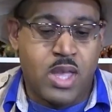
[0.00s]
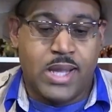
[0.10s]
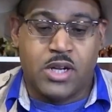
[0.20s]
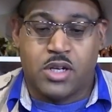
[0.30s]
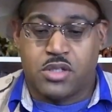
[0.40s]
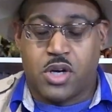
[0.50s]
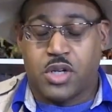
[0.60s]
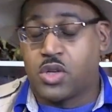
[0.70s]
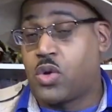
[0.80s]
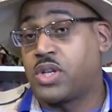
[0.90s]
In
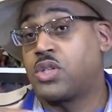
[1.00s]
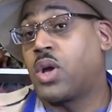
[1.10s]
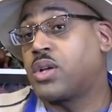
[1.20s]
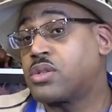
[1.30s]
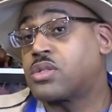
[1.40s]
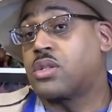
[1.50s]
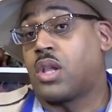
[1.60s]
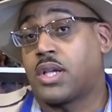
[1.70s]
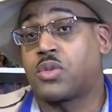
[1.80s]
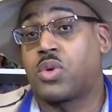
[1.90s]
Arthur Conan Doyle's The
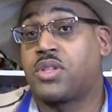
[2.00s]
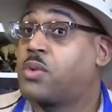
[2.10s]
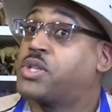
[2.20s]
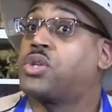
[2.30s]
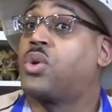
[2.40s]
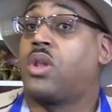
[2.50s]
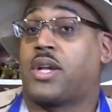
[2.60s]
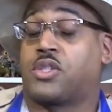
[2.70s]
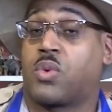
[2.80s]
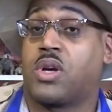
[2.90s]
Lost World, the original
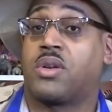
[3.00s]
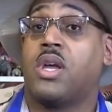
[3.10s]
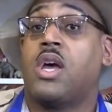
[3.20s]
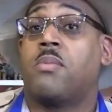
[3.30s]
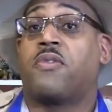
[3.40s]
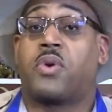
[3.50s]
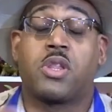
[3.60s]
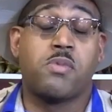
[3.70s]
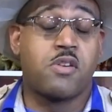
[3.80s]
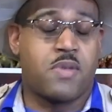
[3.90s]
Lost World, before
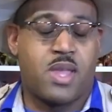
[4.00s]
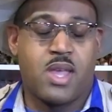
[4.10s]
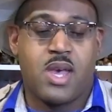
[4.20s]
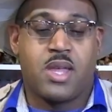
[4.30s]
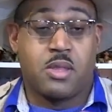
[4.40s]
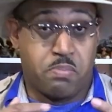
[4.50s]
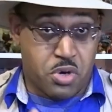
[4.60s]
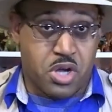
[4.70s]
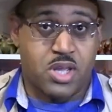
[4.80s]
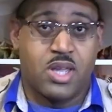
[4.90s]
the movie, and the
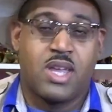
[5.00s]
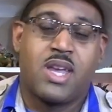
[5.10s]
book,